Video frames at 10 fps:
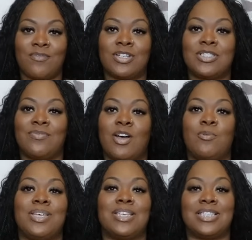First of all,
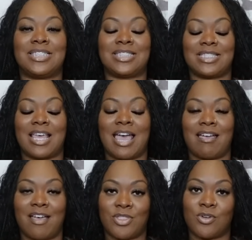because I
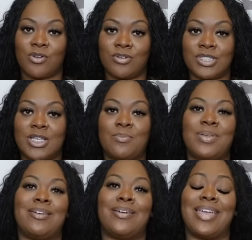got the girls up
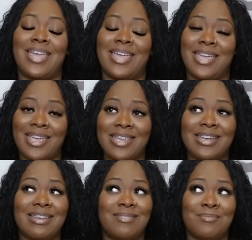here and
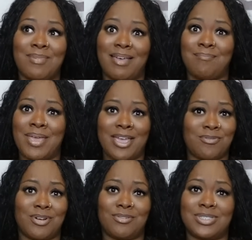back
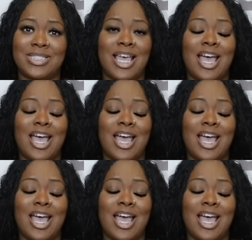rolls.